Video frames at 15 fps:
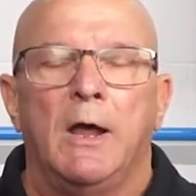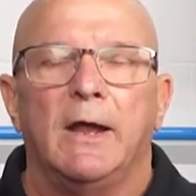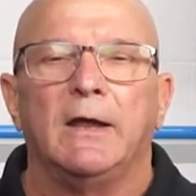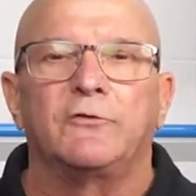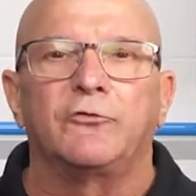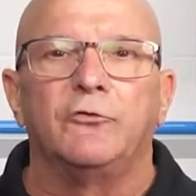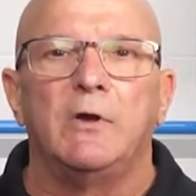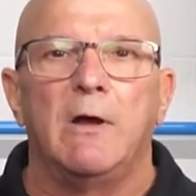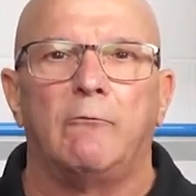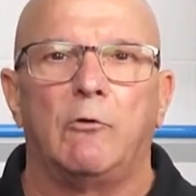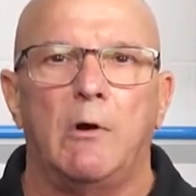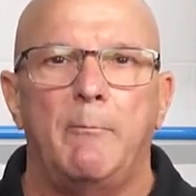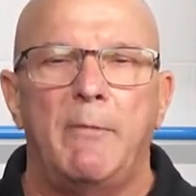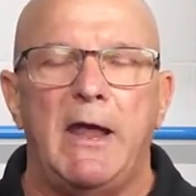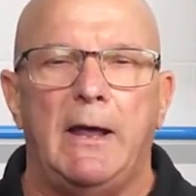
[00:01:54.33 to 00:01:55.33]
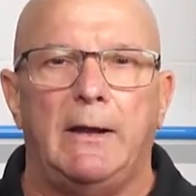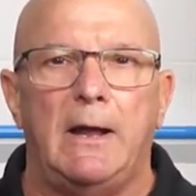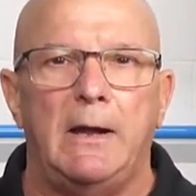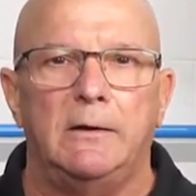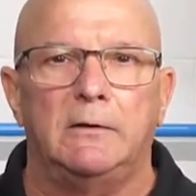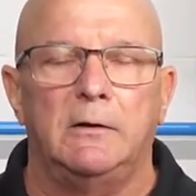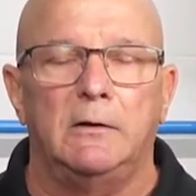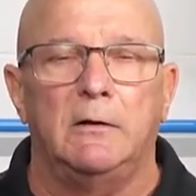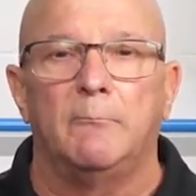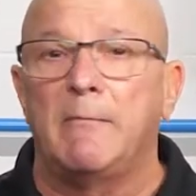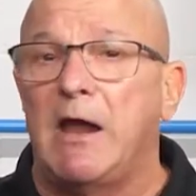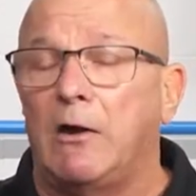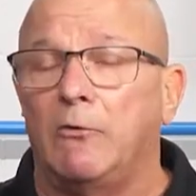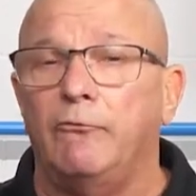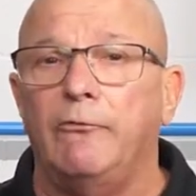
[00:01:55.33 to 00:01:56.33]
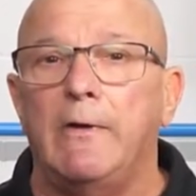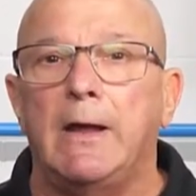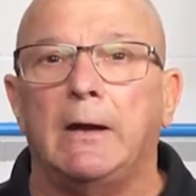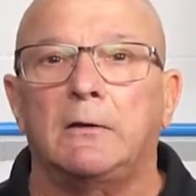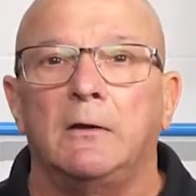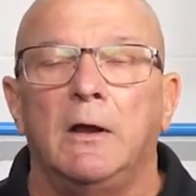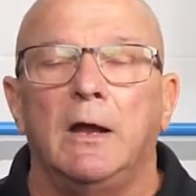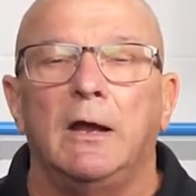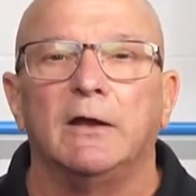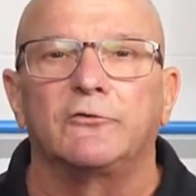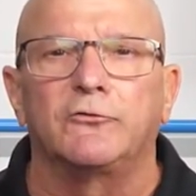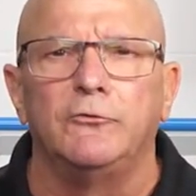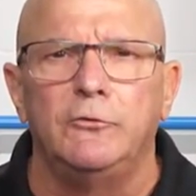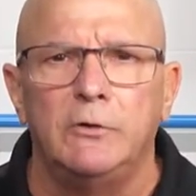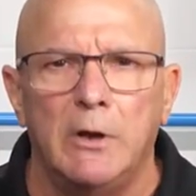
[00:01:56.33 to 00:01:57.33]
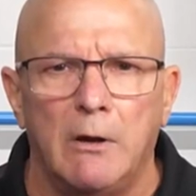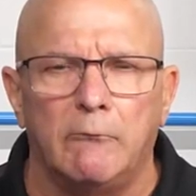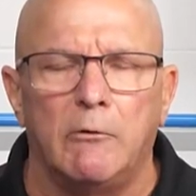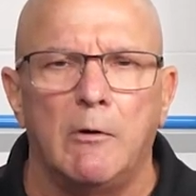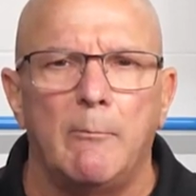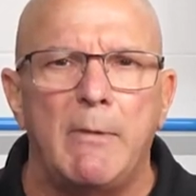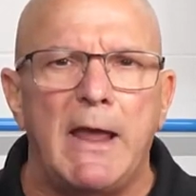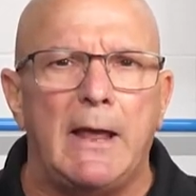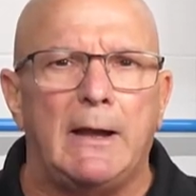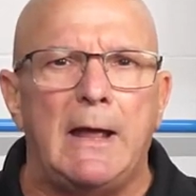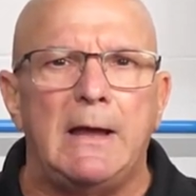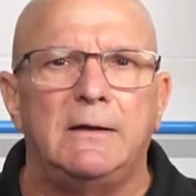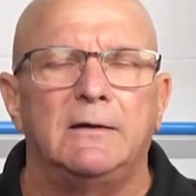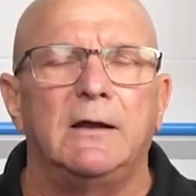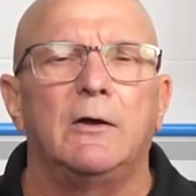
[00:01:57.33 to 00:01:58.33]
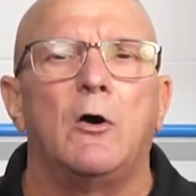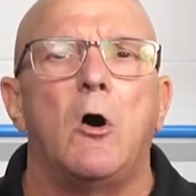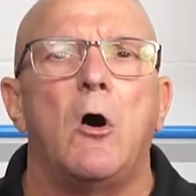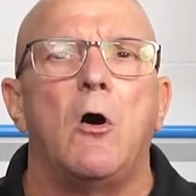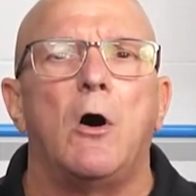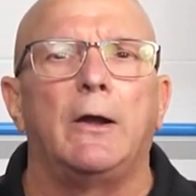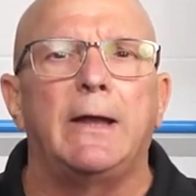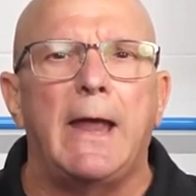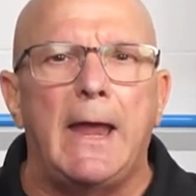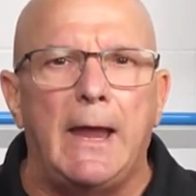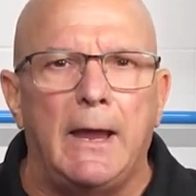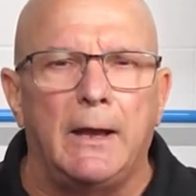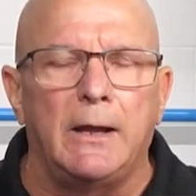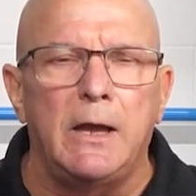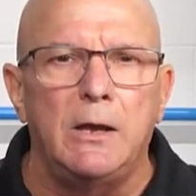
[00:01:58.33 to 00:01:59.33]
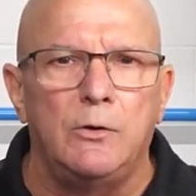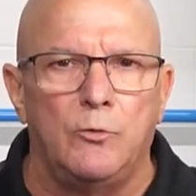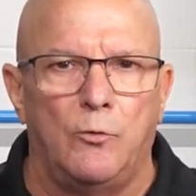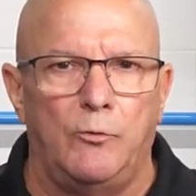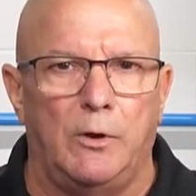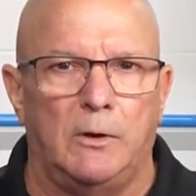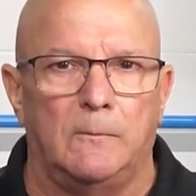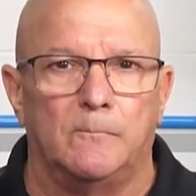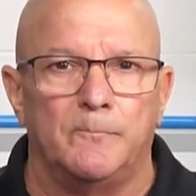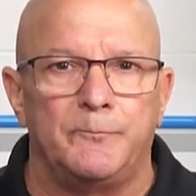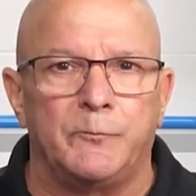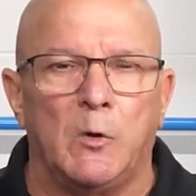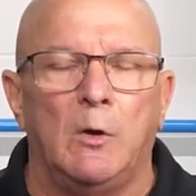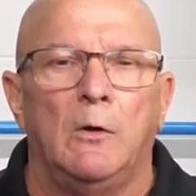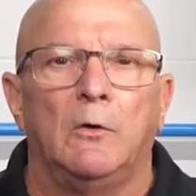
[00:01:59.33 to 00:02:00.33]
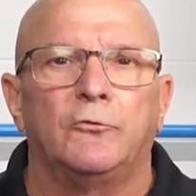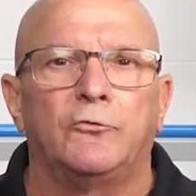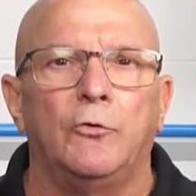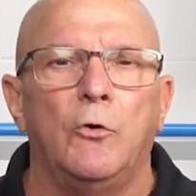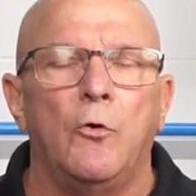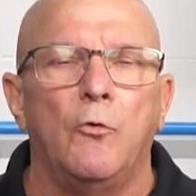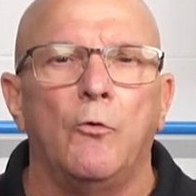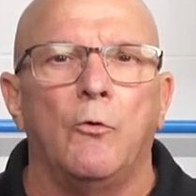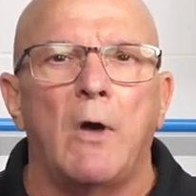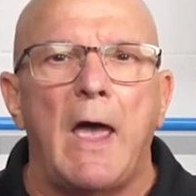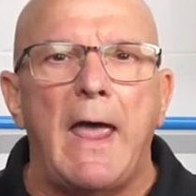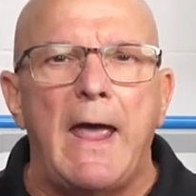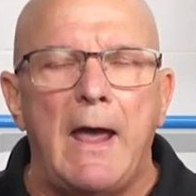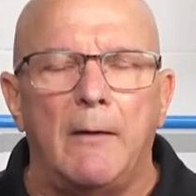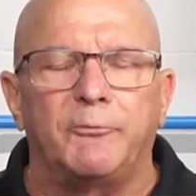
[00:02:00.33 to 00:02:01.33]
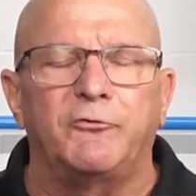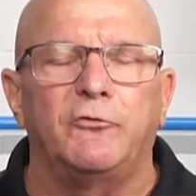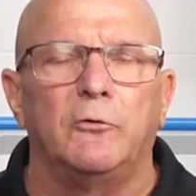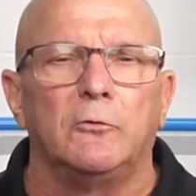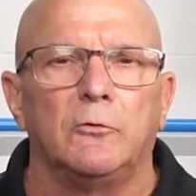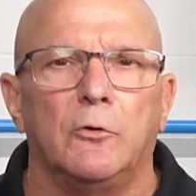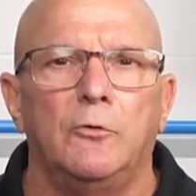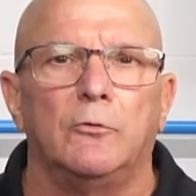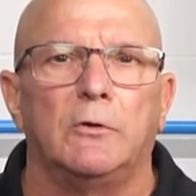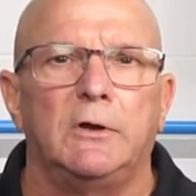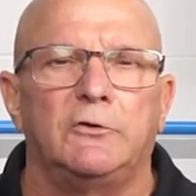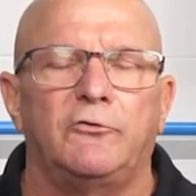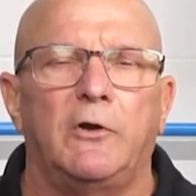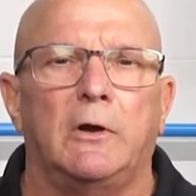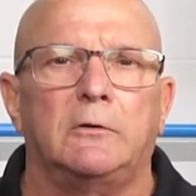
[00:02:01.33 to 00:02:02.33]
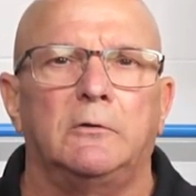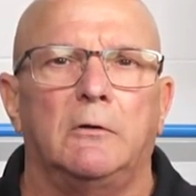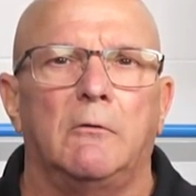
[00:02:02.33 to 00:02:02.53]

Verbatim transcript: It's never a bad idea. Matter of fact, it's never a bad idea on any unit to absolutely check the